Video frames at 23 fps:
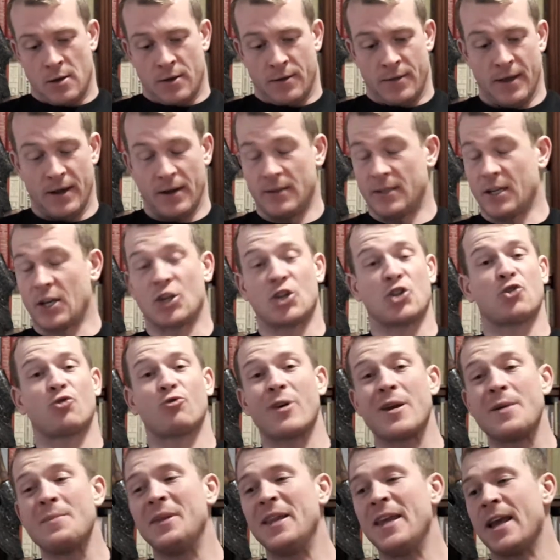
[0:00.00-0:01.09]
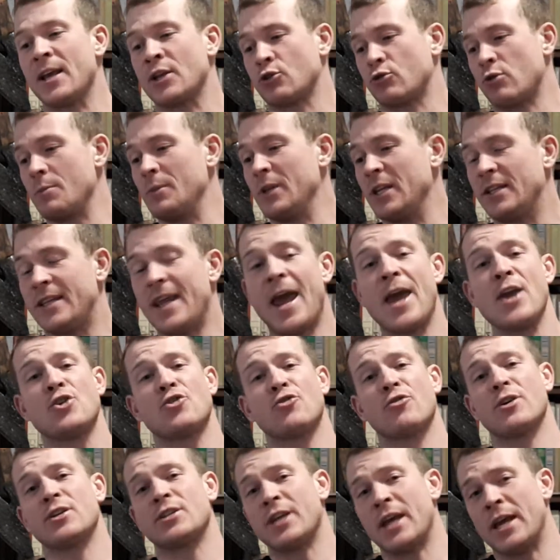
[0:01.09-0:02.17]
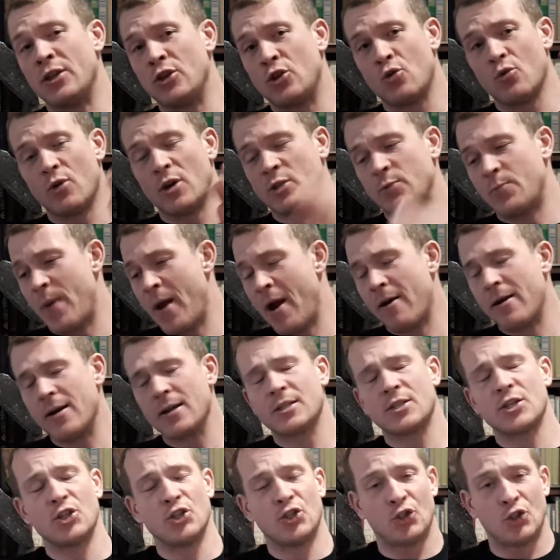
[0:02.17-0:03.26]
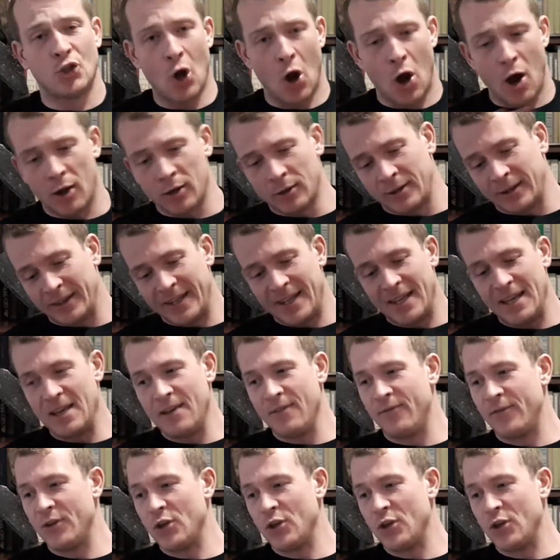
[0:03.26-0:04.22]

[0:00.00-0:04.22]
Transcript: that is extremely, extremely dangerous, and you as parents don't leave